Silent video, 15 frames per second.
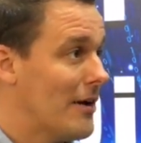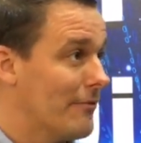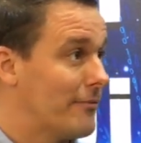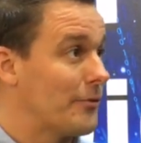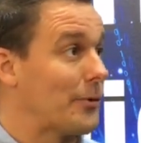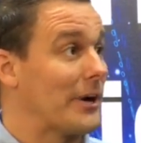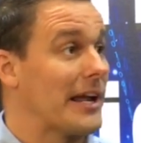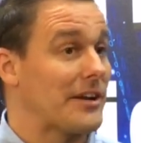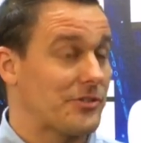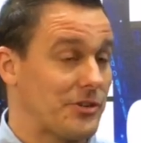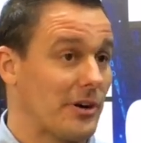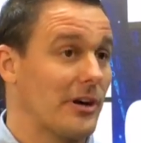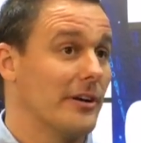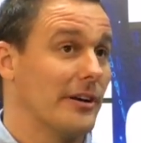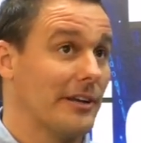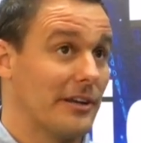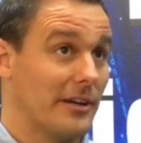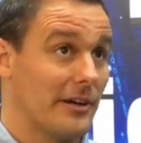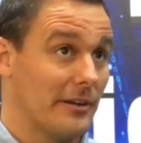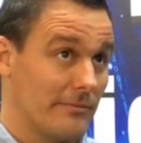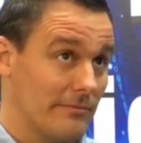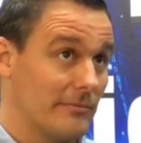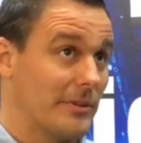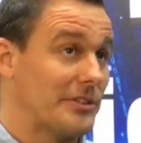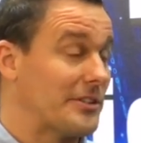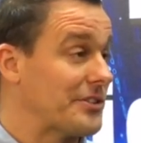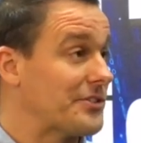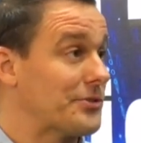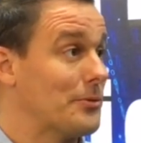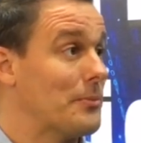for Electra in the
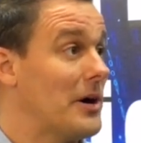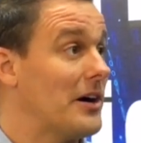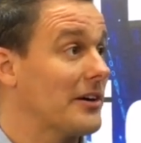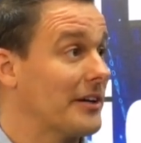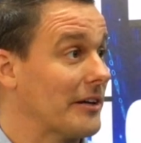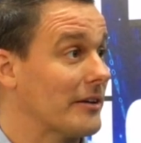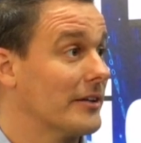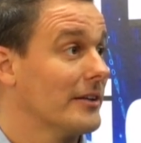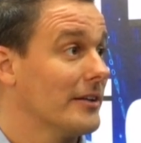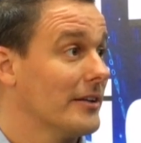digital market.